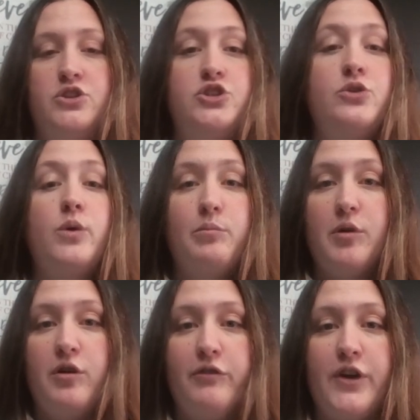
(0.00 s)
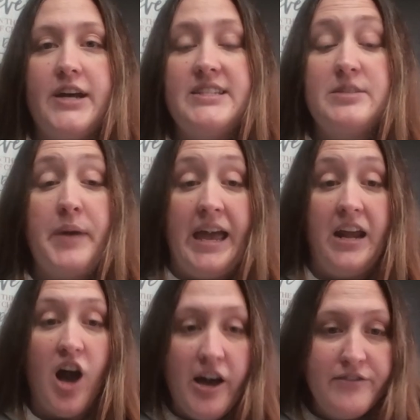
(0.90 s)
doable for us to pay
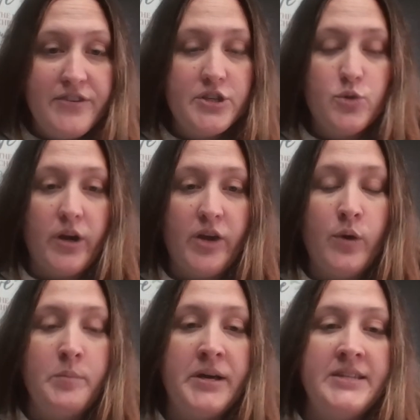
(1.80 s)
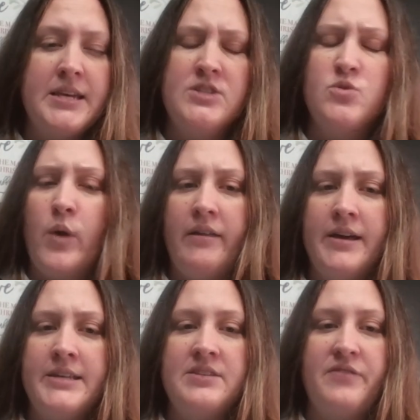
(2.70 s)
it off in the 21 months, as well
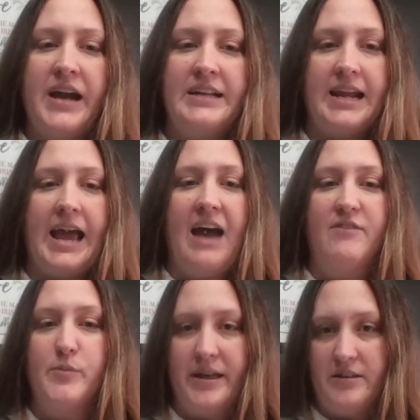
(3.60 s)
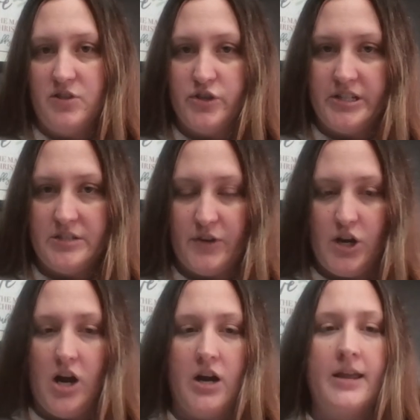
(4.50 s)
as the fact that I have a balance transfer
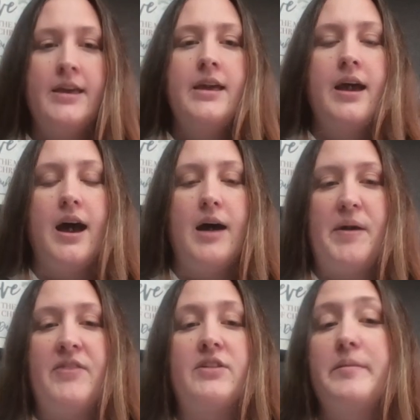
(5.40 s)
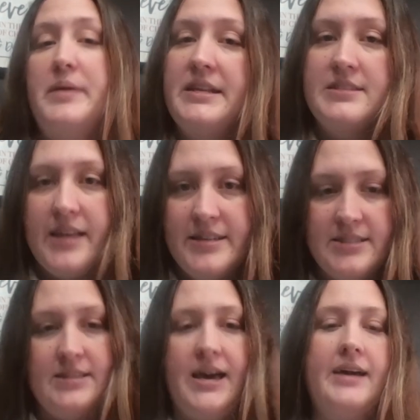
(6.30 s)
card and the limit is less
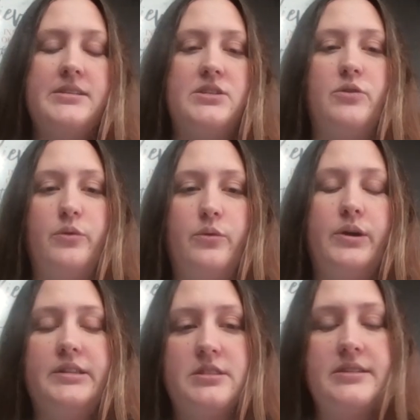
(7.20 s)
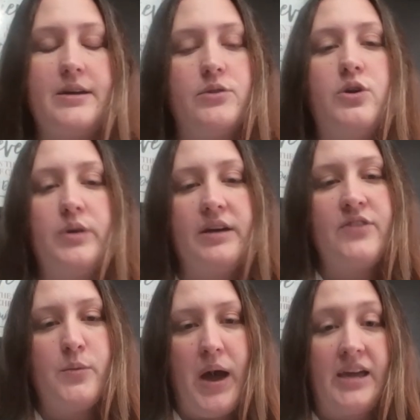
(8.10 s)
than that. So it's down low enough
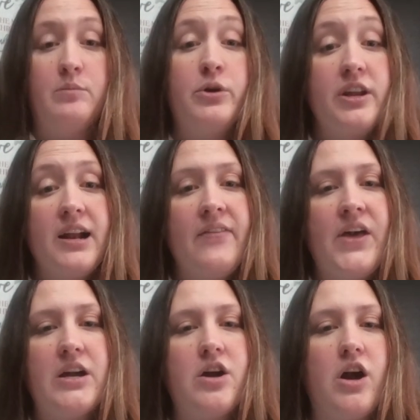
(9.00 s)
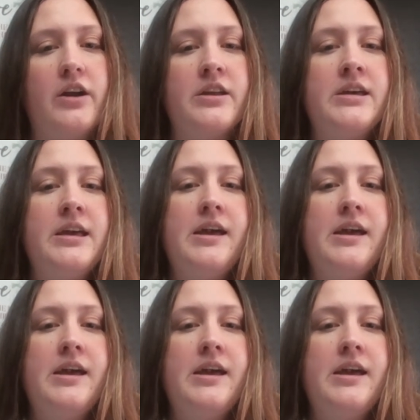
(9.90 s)
that I could put it on that card.